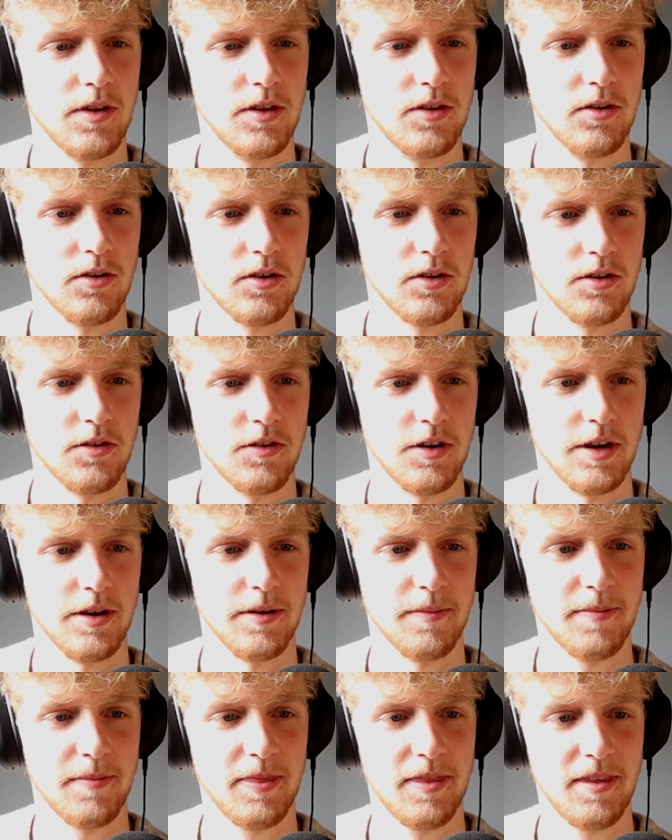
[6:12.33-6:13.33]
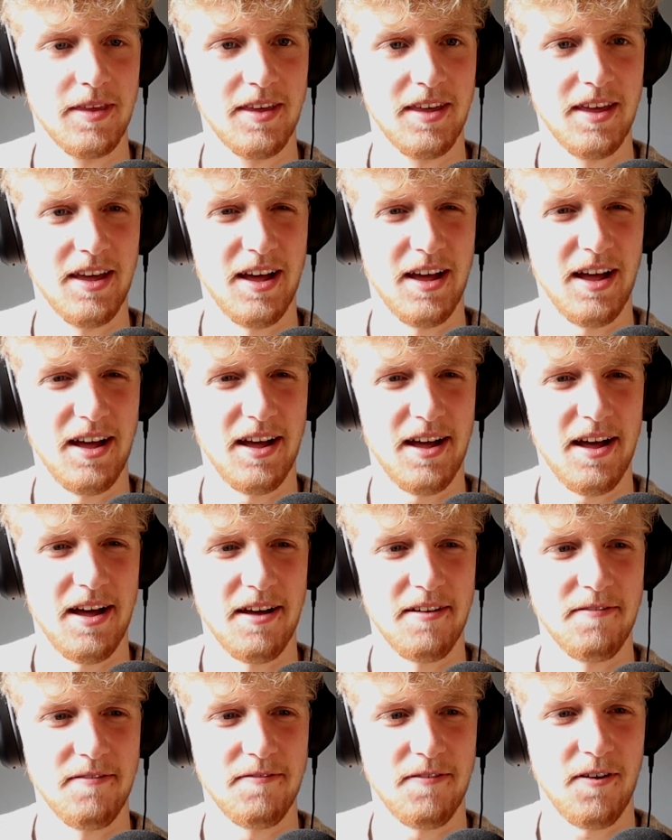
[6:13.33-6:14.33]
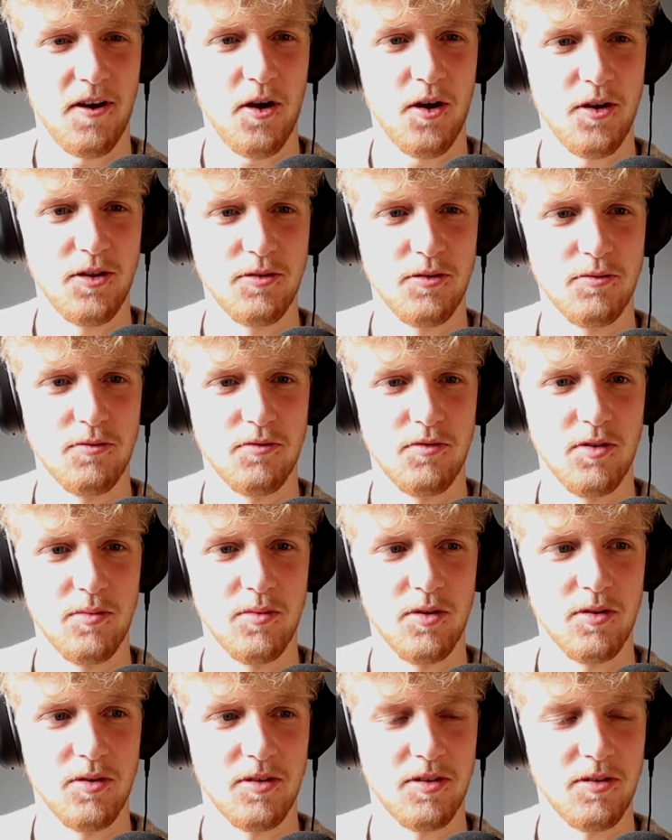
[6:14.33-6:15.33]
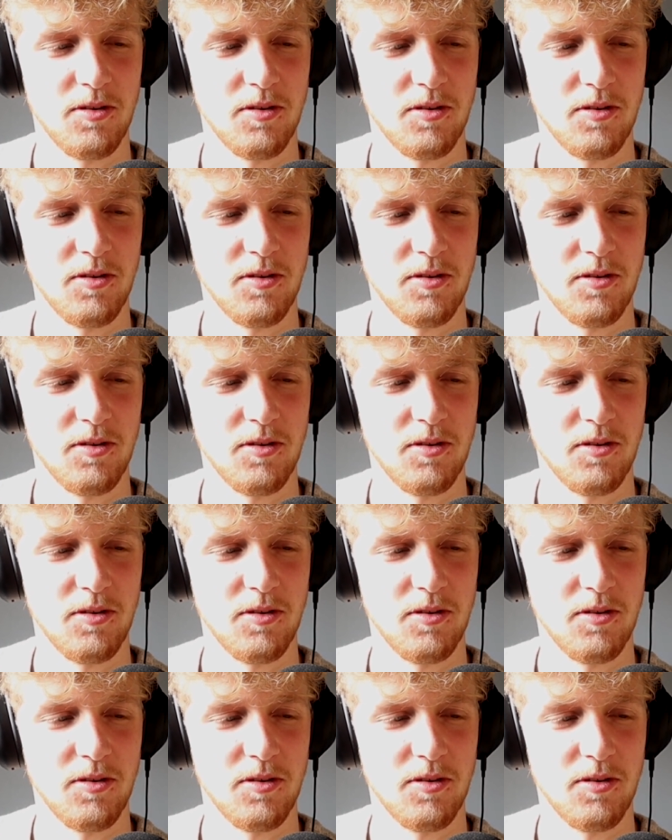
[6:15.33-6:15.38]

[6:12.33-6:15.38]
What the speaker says: your career. I've heard a rumor that